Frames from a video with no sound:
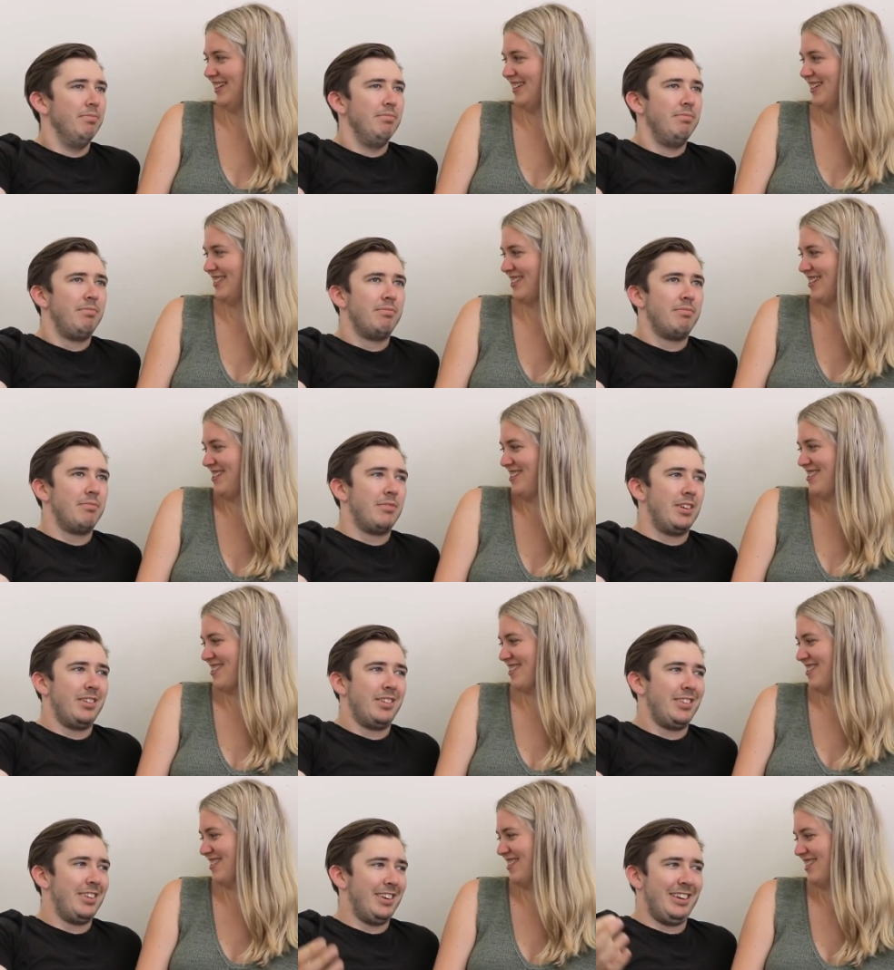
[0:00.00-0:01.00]
Speaker 1: exactly.
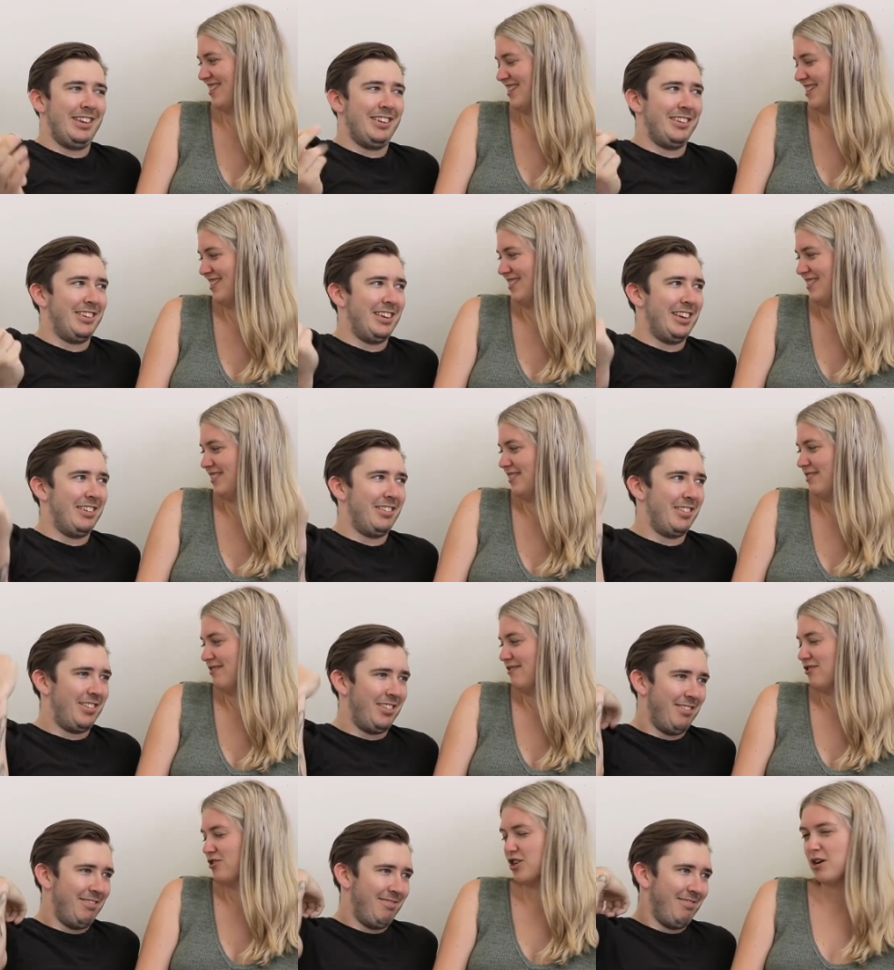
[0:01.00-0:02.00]
I think the
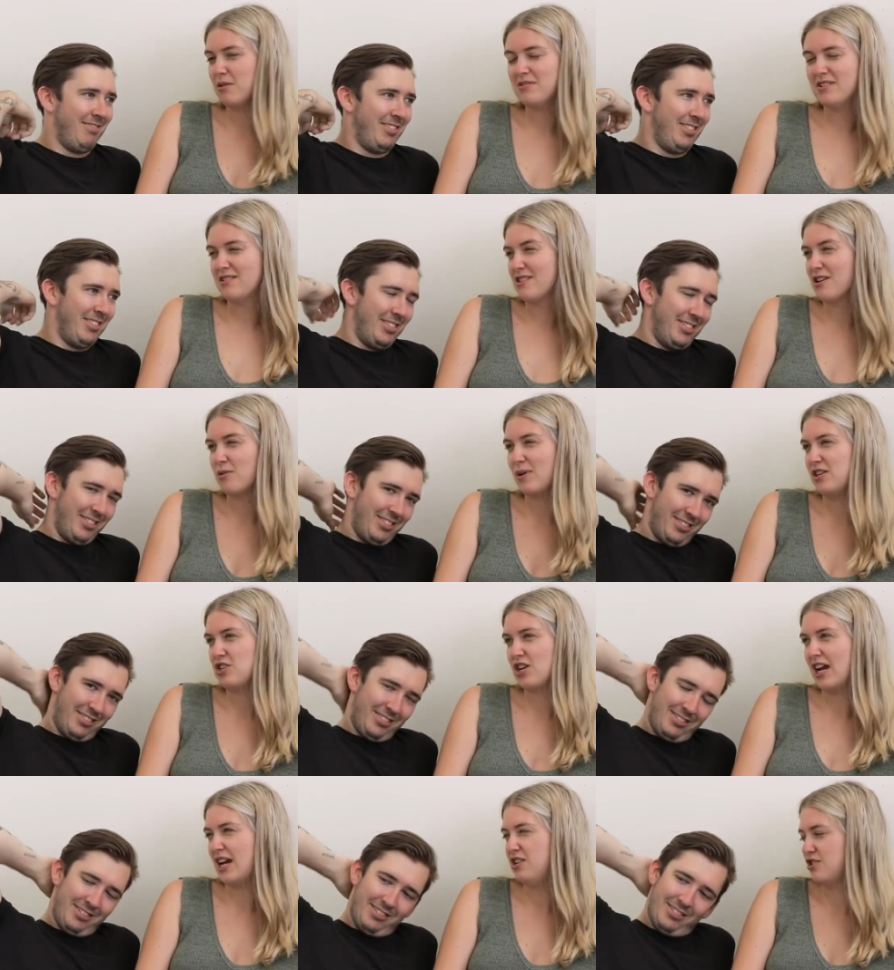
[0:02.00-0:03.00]
internet's.
Speaker 2: Shows are so
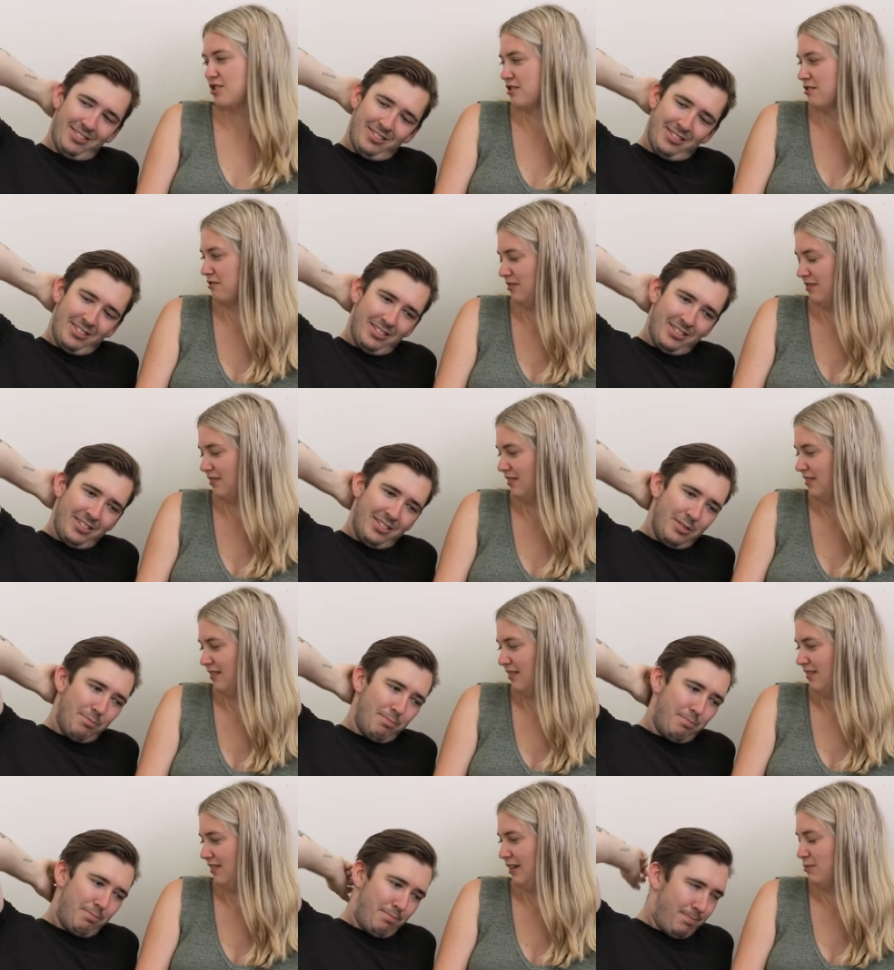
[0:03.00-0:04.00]
educational.
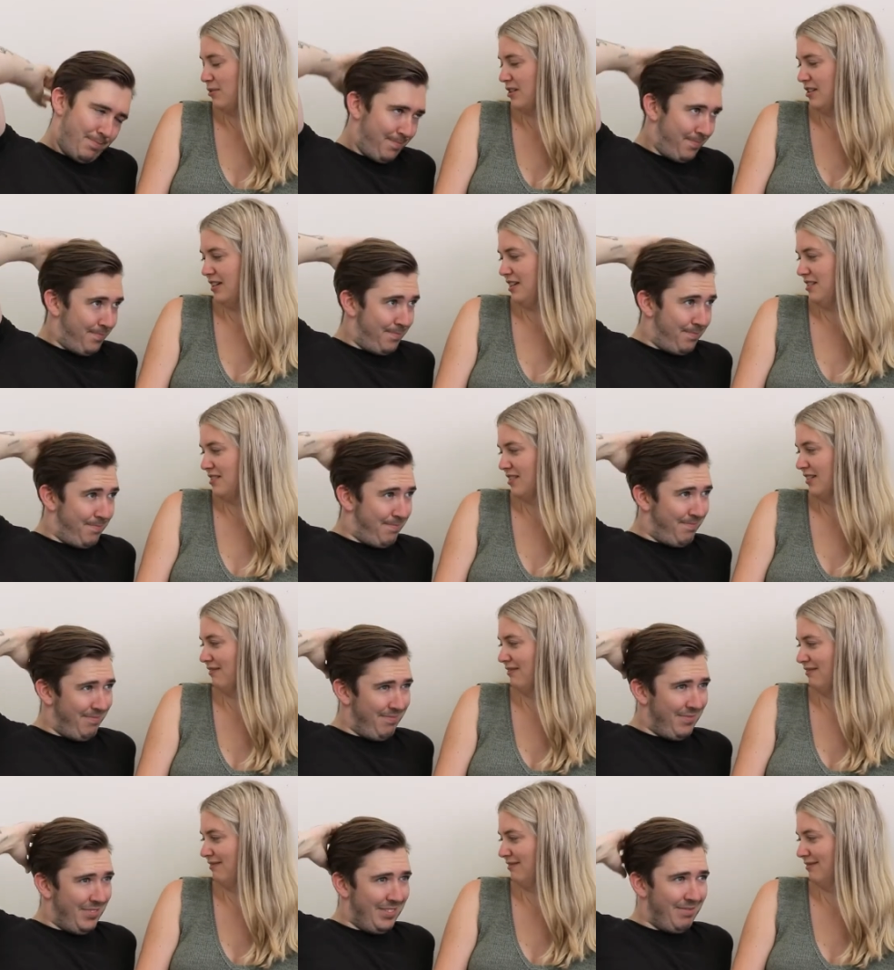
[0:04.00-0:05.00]
You wouldn't need to.
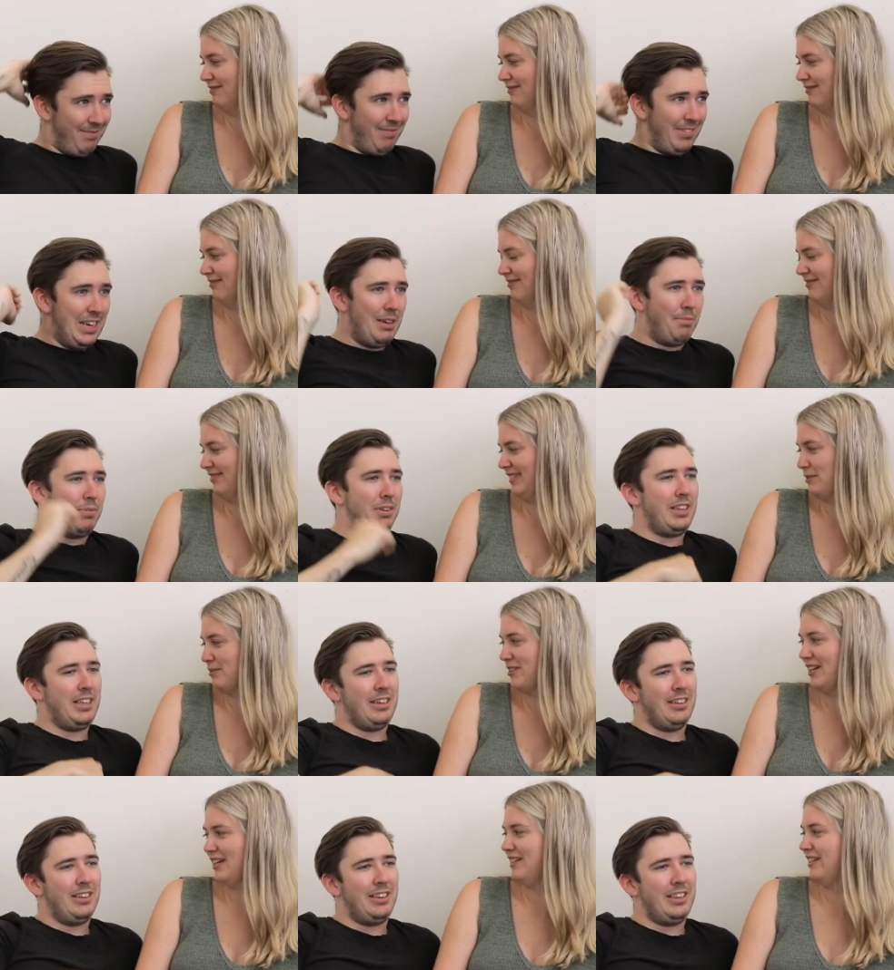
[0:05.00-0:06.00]
Mm, yeah, but. You the,
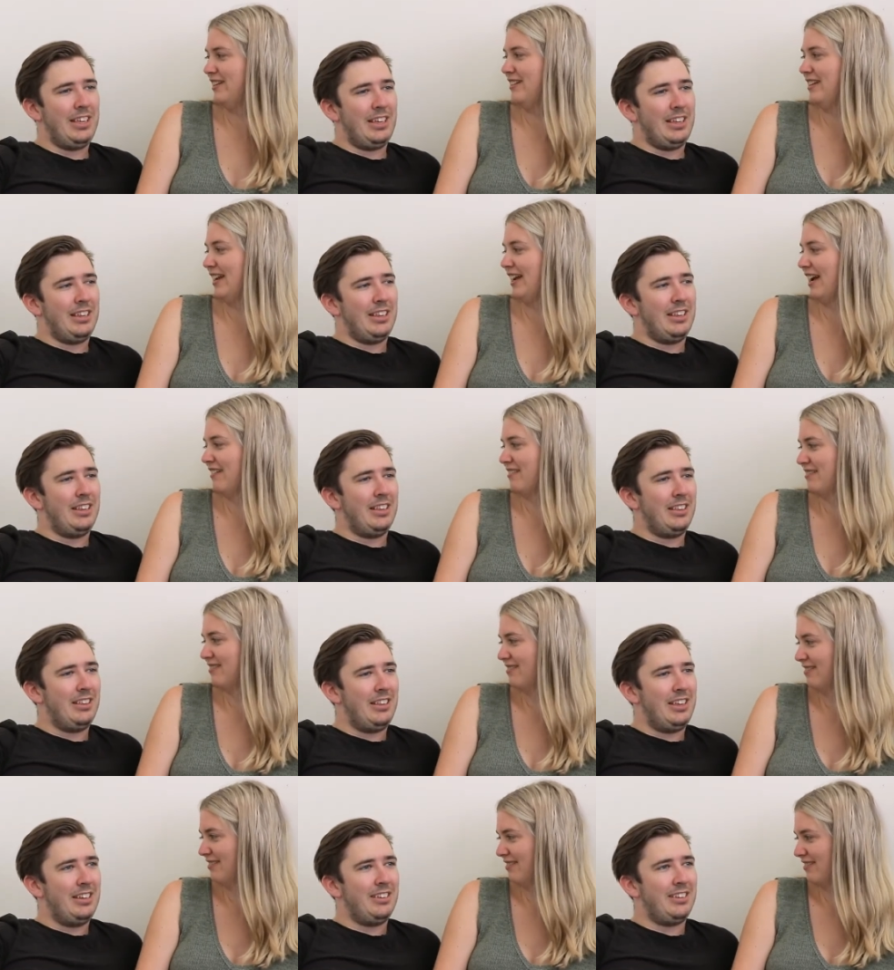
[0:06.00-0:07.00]
wouldn't need the, the, internet again.
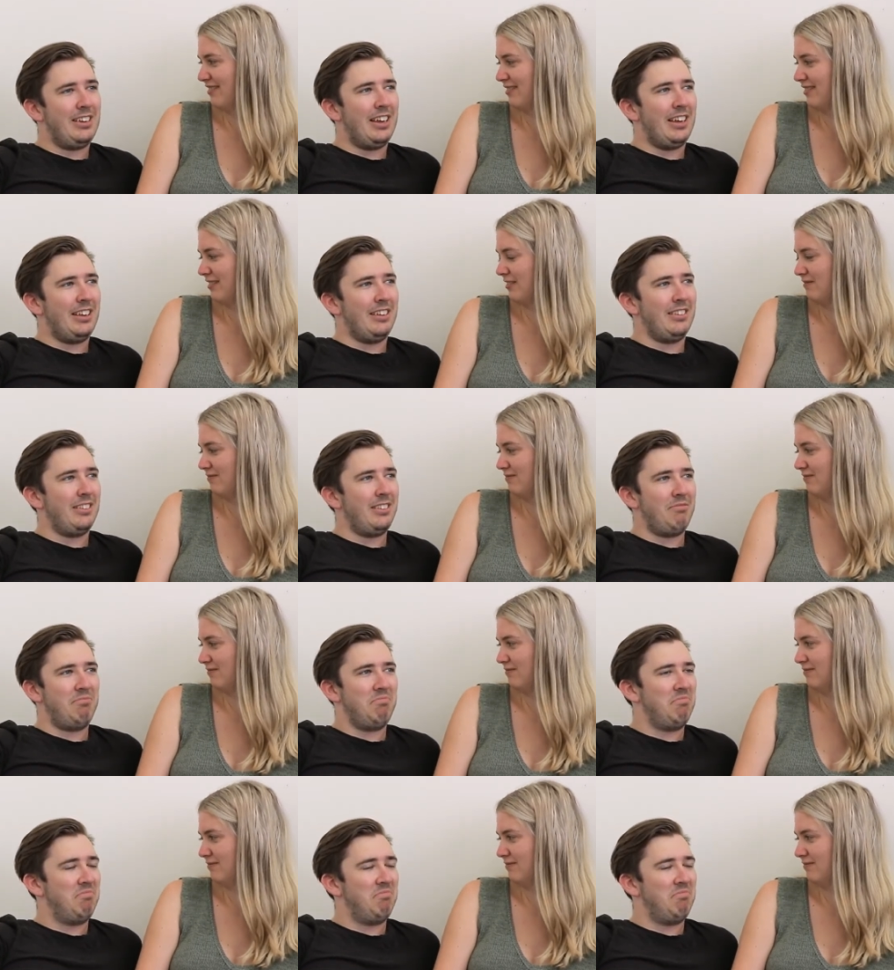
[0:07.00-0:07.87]
The
Speaker 1: internet is